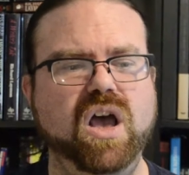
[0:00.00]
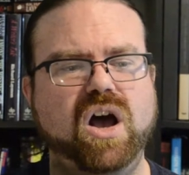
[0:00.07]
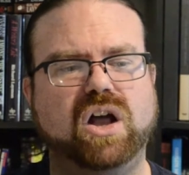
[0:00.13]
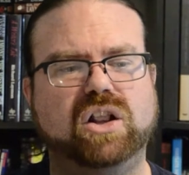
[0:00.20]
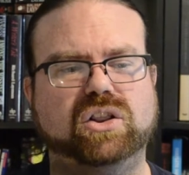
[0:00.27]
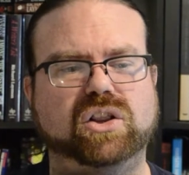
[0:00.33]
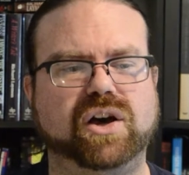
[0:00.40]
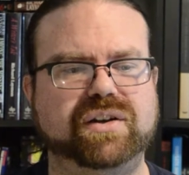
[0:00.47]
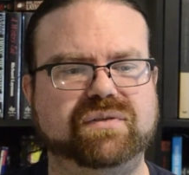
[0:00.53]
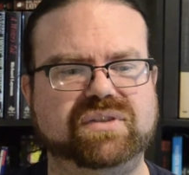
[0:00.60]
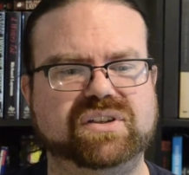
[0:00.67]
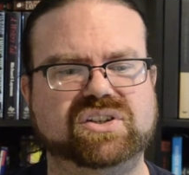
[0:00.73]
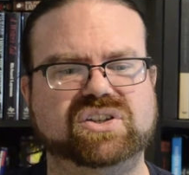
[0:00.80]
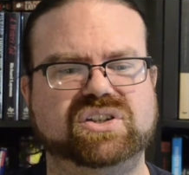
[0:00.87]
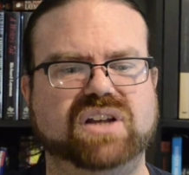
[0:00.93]
a lot of the
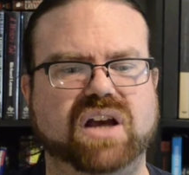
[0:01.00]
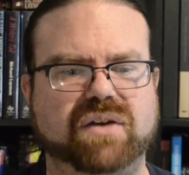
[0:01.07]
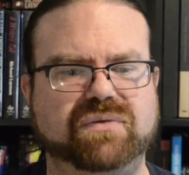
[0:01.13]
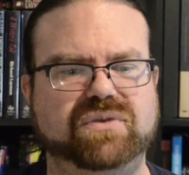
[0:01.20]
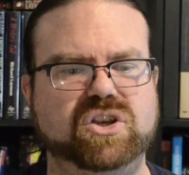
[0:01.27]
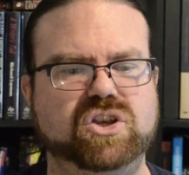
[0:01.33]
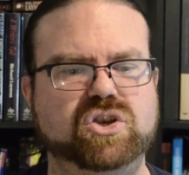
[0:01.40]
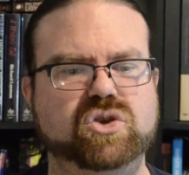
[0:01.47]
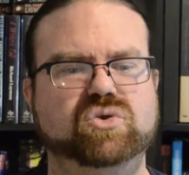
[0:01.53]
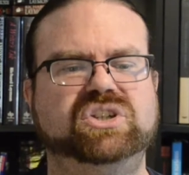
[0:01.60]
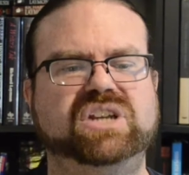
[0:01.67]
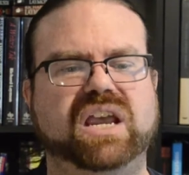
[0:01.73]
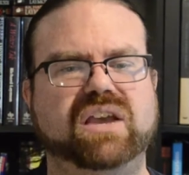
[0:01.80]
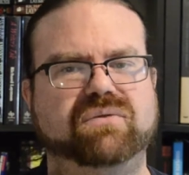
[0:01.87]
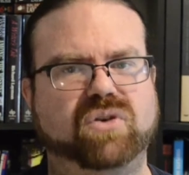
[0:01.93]
stuff that you
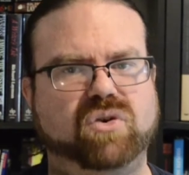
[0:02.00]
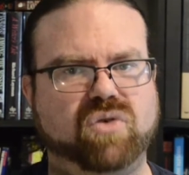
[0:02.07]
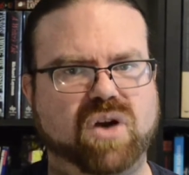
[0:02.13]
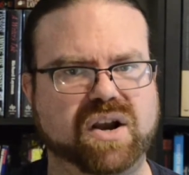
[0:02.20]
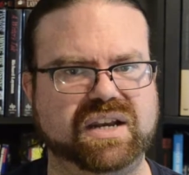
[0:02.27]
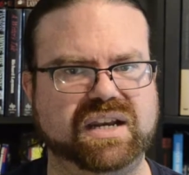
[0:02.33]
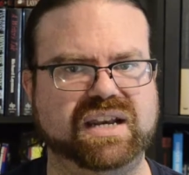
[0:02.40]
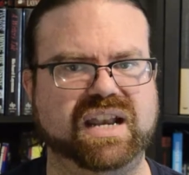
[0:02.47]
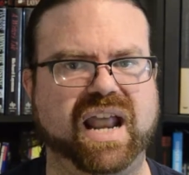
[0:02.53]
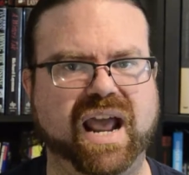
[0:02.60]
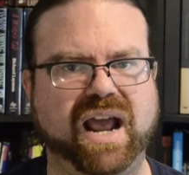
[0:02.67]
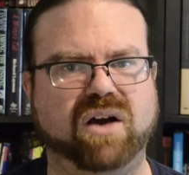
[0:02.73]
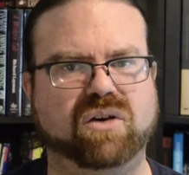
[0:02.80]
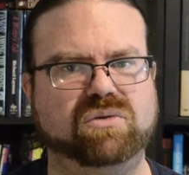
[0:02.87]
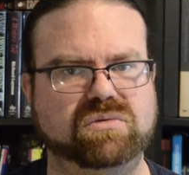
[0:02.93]
take for granted
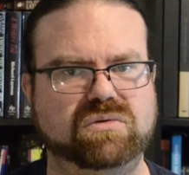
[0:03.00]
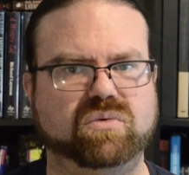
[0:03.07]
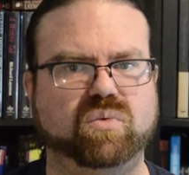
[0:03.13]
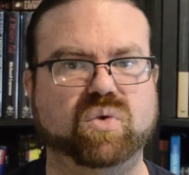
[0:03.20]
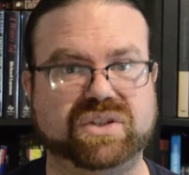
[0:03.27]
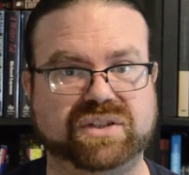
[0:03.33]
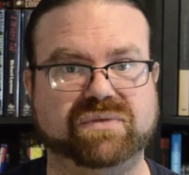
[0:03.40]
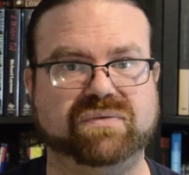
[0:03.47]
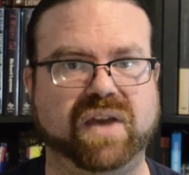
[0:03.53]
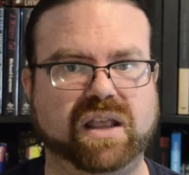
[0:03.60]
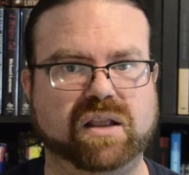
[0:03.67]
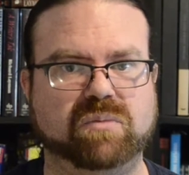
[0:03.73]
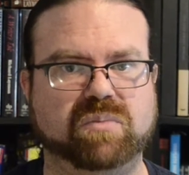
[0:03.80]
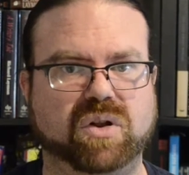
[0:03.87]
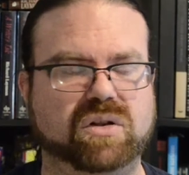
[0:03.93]
now was
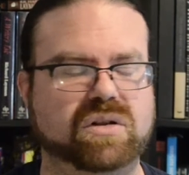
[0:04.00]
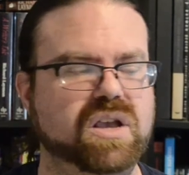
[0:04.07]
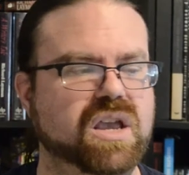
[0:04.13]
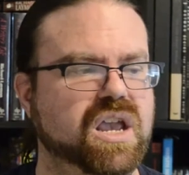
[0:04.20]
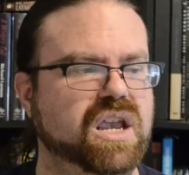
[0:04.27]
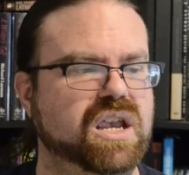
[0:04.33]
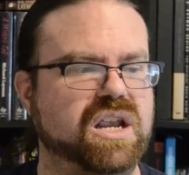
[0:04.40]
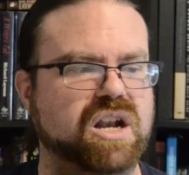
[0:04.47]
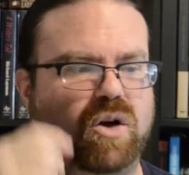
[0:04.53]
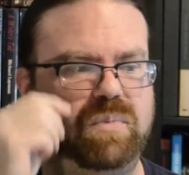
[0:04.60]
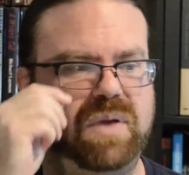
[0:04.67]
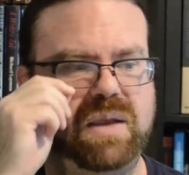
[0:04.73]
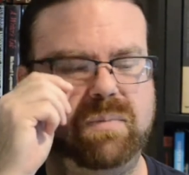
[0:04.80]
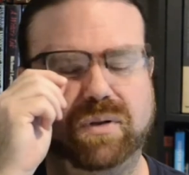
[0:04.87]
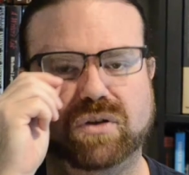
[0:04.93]
available. You know,
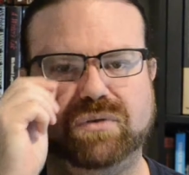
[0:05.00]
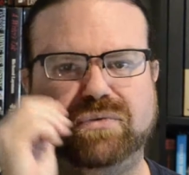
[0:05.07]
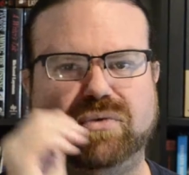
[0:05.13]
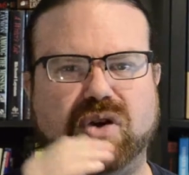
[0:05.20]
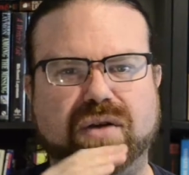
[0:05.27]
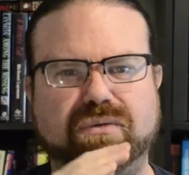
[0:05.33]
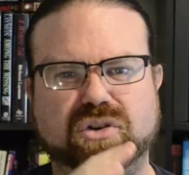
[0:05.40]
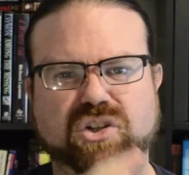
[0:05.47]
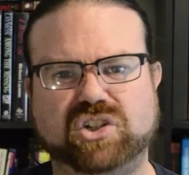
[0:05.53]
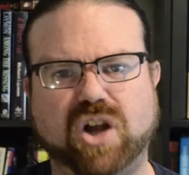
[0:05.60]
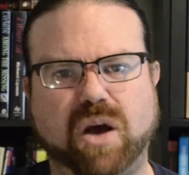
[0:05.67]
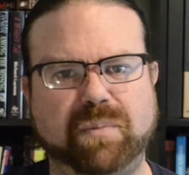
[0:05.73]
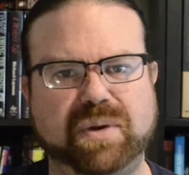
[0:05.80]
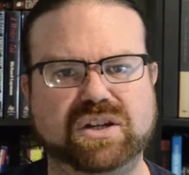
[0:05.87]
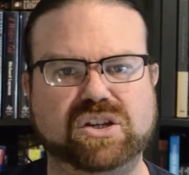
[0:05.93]
people are forever
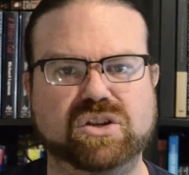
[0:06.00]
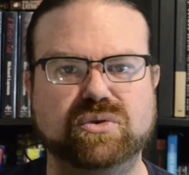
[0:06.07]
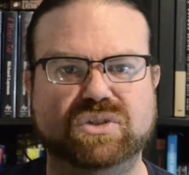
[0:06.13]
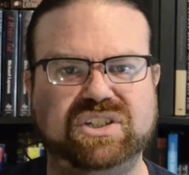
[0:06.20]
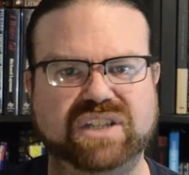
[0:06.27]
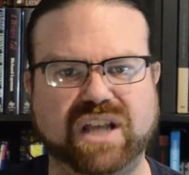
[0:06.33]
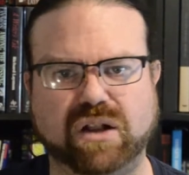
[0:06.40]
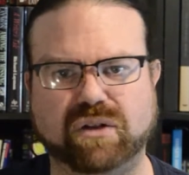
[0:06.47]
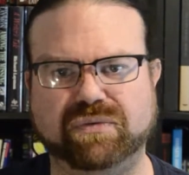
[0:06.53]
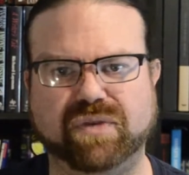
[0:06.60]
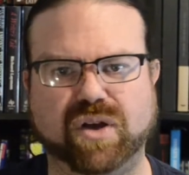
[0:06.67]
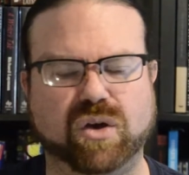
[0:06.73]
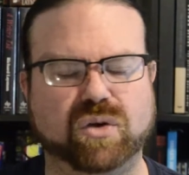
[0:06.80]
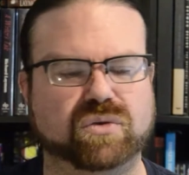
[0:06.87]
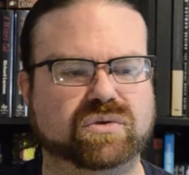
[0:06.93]
stopping to use cell
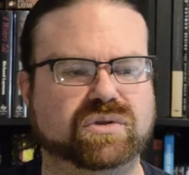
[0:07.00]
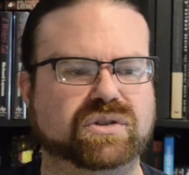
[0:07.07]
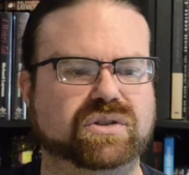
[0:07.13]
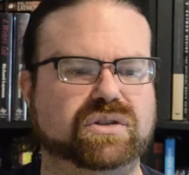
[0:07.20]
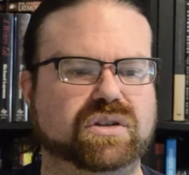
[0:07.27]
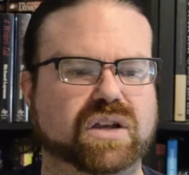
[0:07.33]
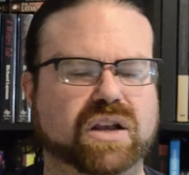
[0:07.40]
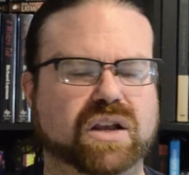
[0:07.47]
phones,